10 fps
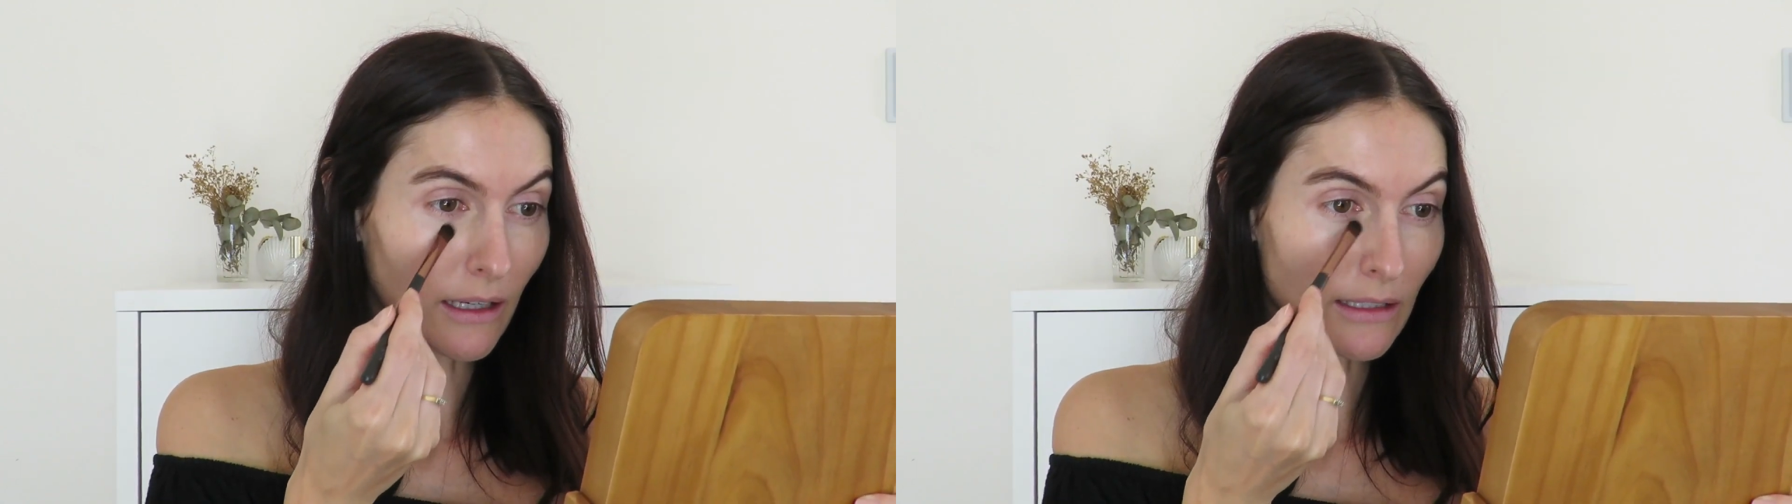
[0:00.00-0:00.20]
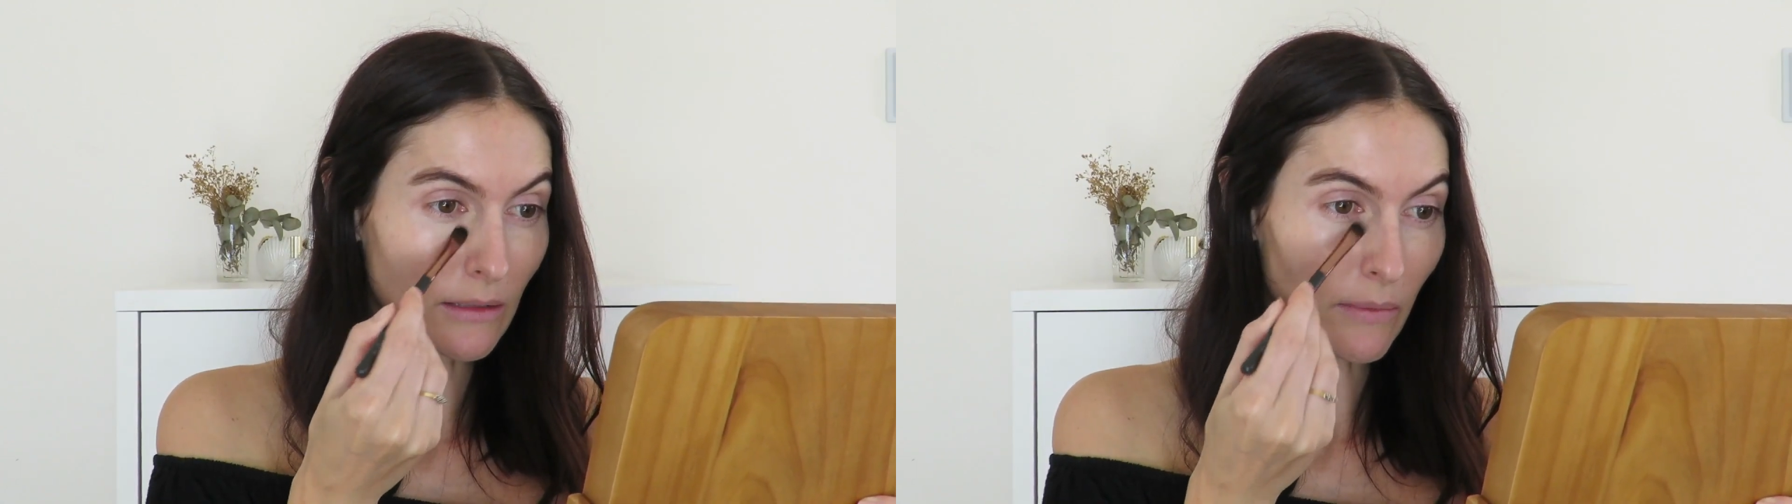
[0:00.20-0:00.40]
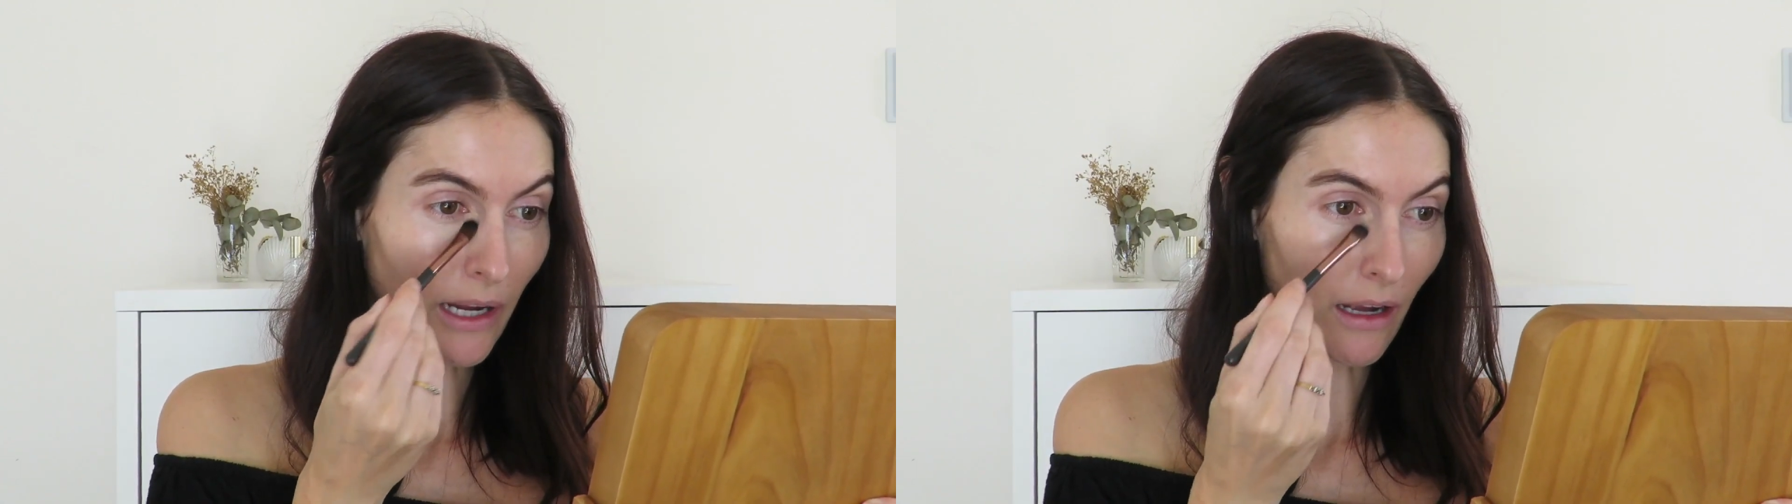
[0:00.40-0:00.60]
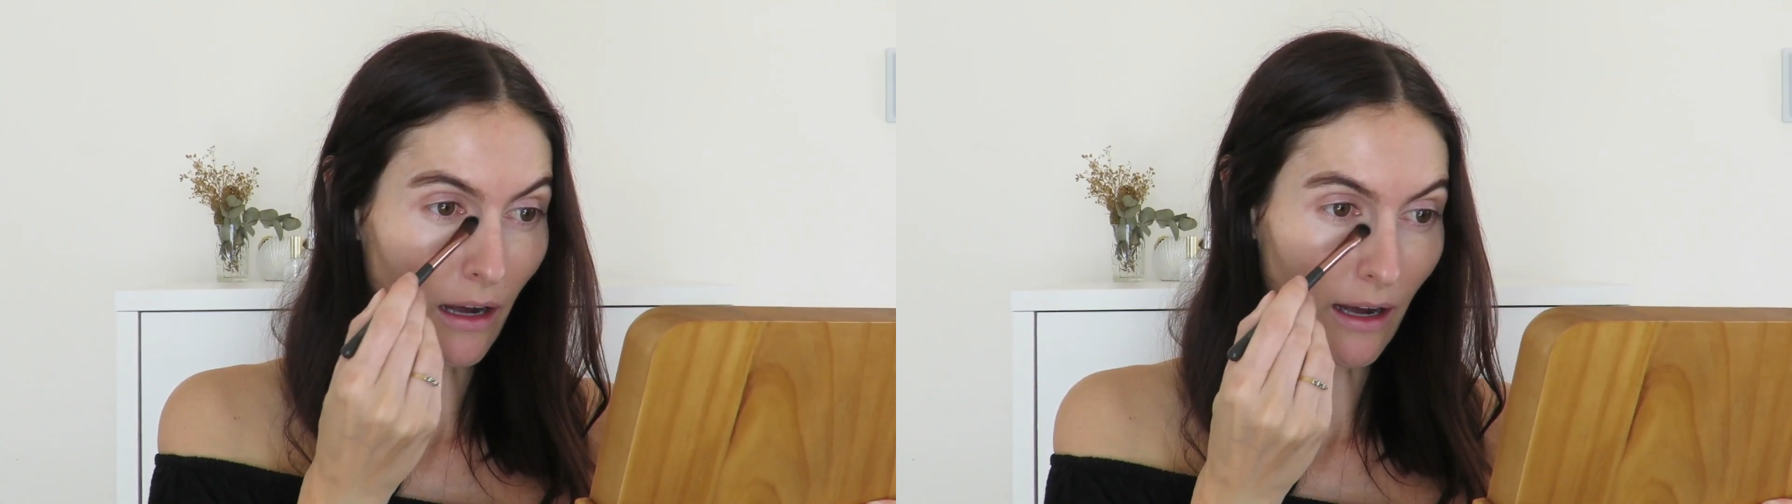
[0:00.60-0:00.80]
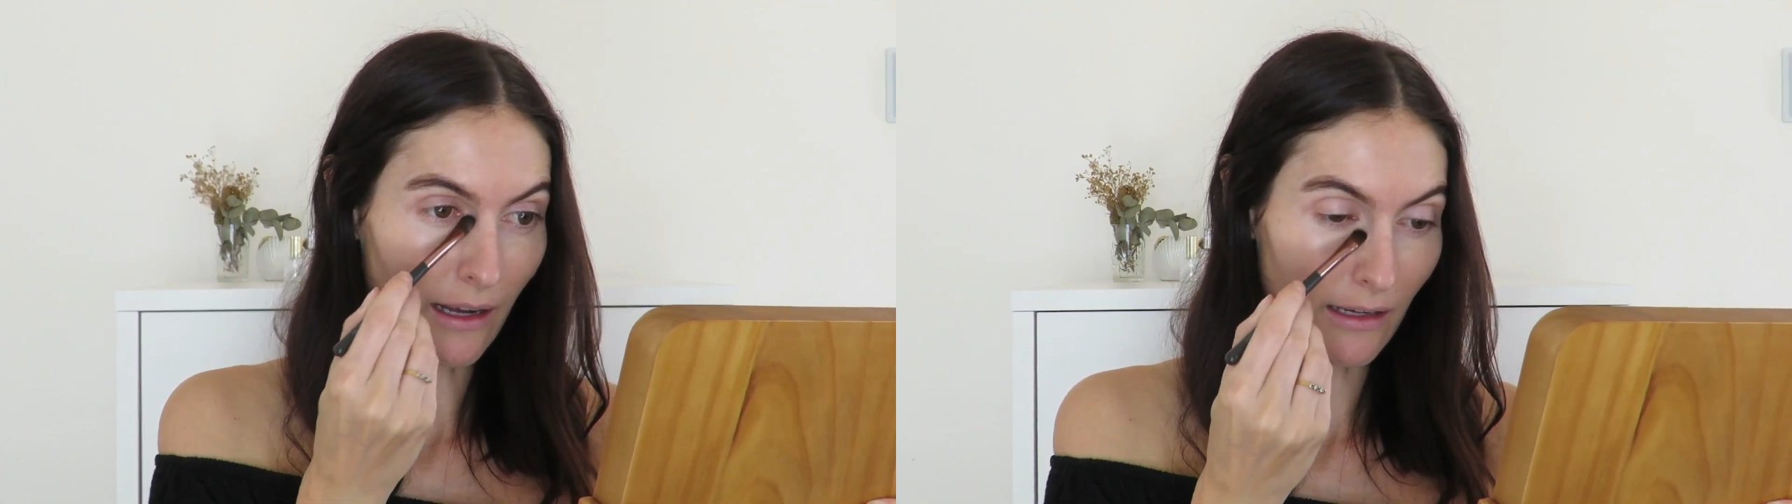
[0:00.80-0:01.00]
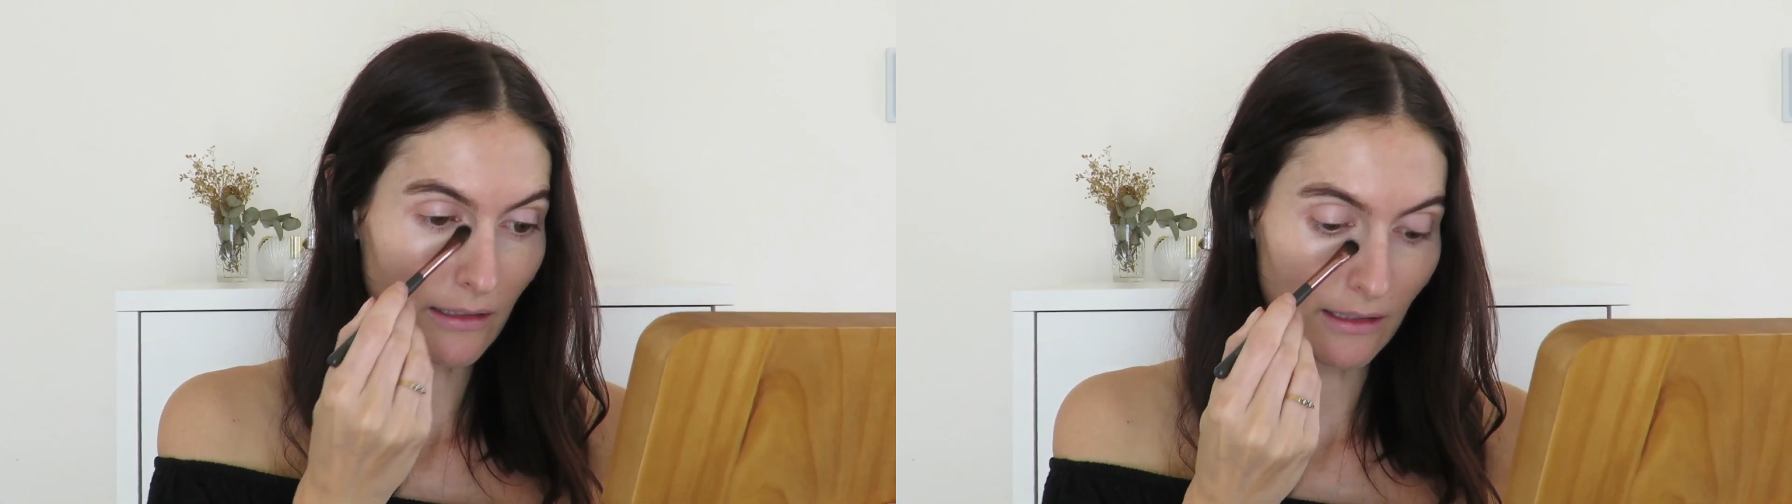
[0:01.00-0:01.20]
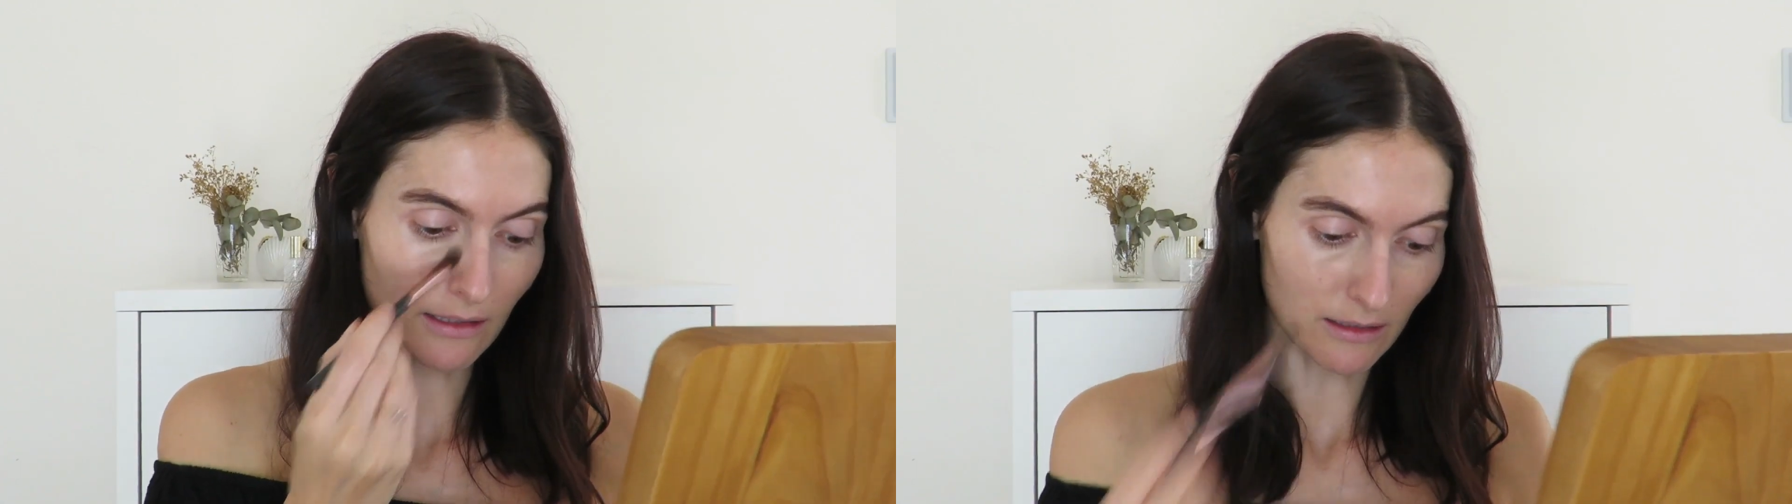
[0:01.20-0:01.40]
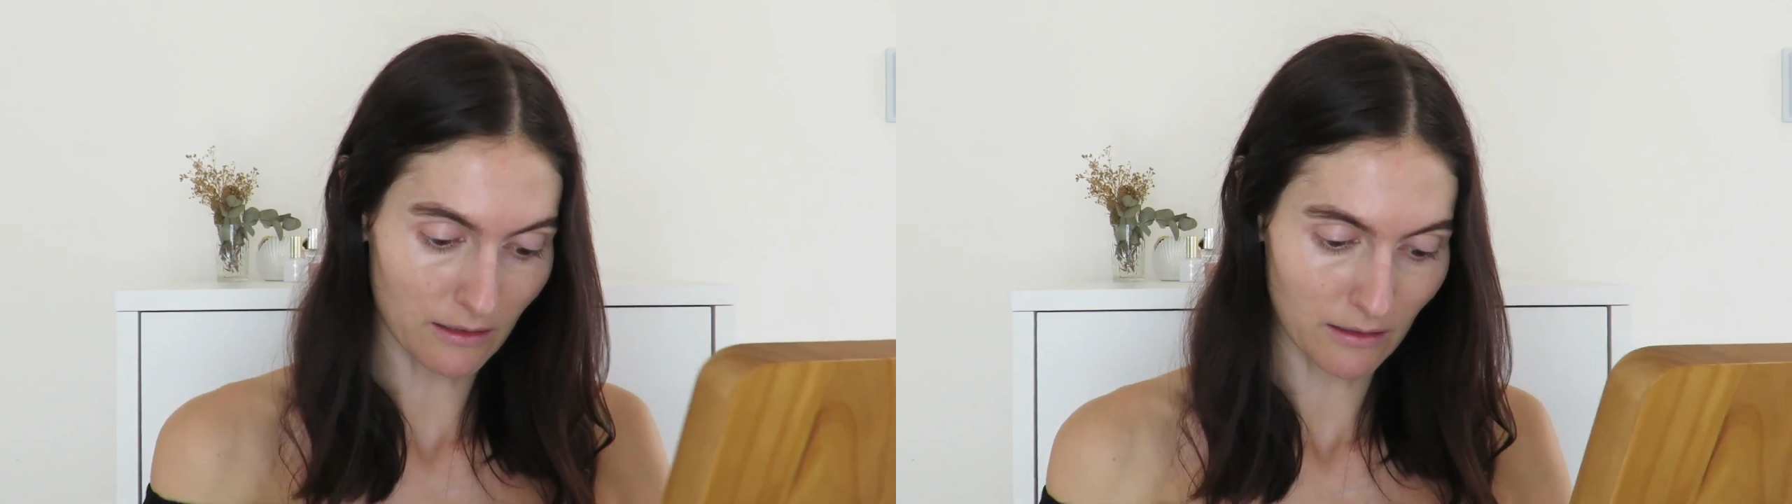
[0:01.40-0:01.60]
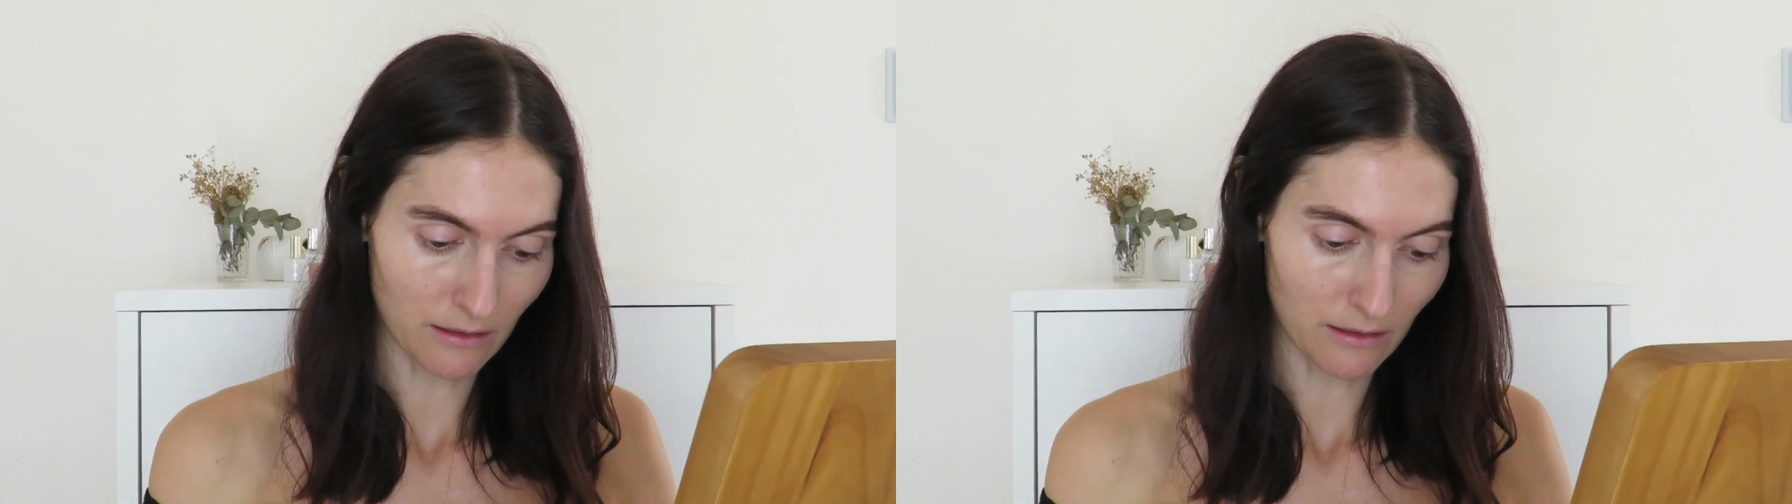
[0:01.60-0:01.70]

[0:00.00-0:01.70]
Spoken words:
under my eyes.